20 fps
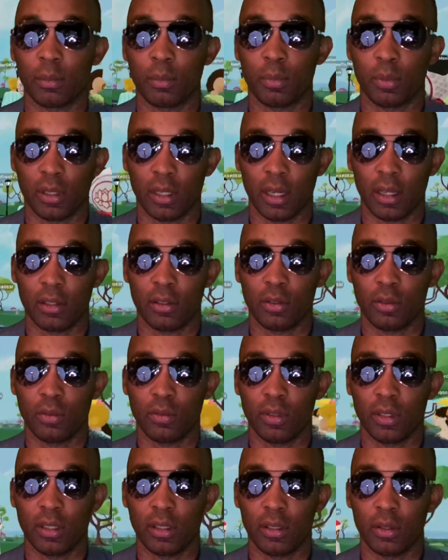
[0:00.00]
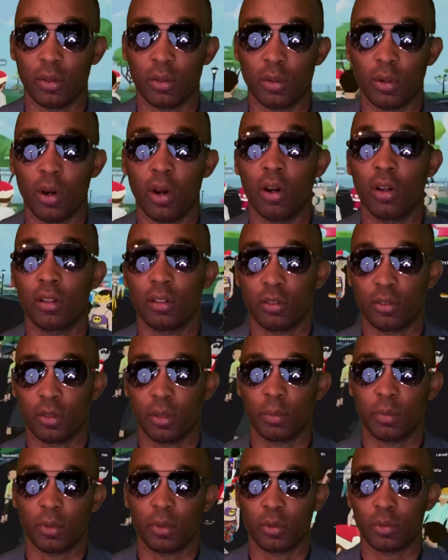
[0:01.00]
put out a new video on the
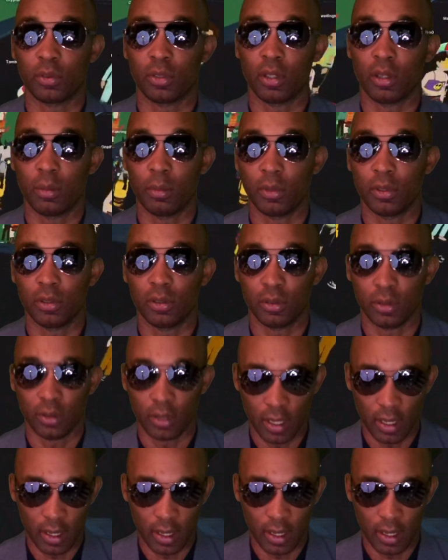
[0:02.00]
Crypto Terminal.